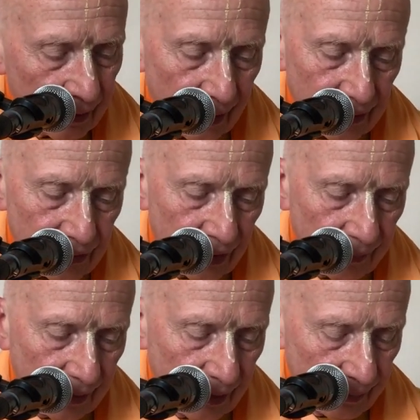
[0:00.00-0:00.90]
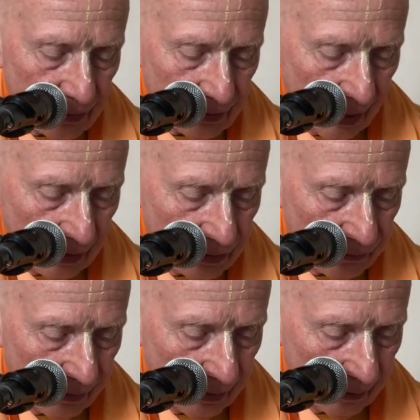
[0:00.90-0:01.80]
Thus he becomes
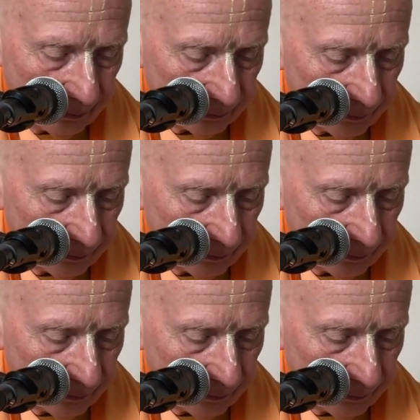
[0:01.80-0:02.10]
satisfied.